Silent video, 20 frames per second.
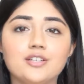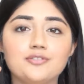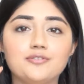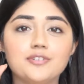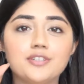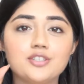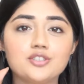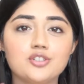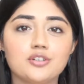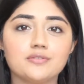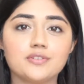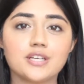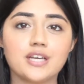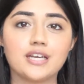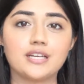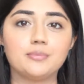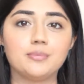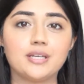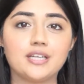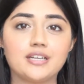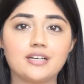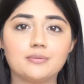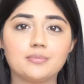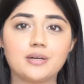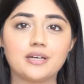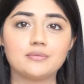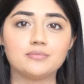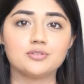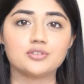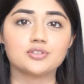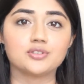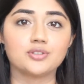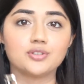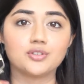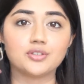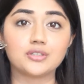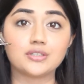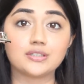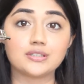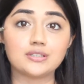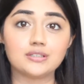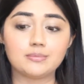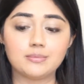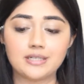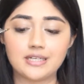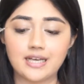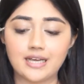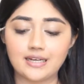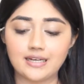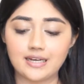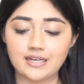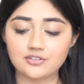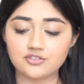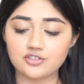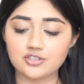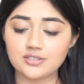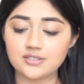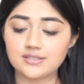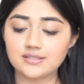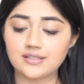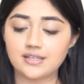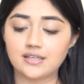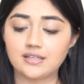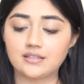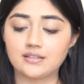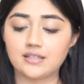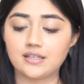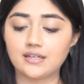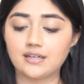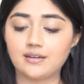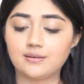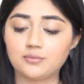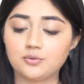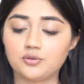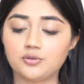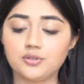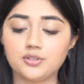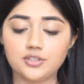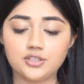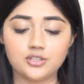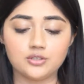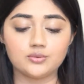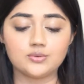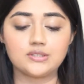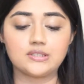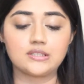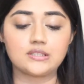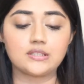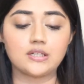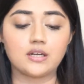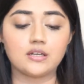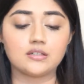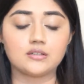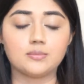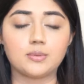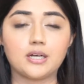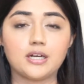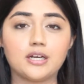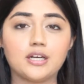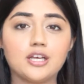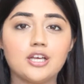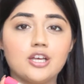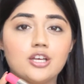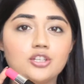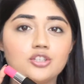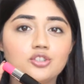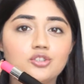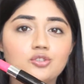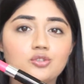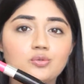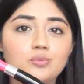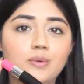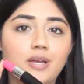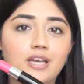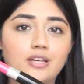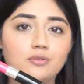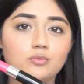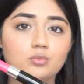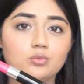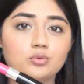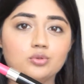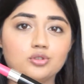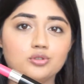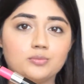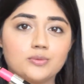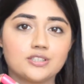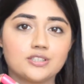To finish off the eye makeup, I'm just going to curl my eyelashes, and then I'm going to use the Color Bar Zoom and Whoosh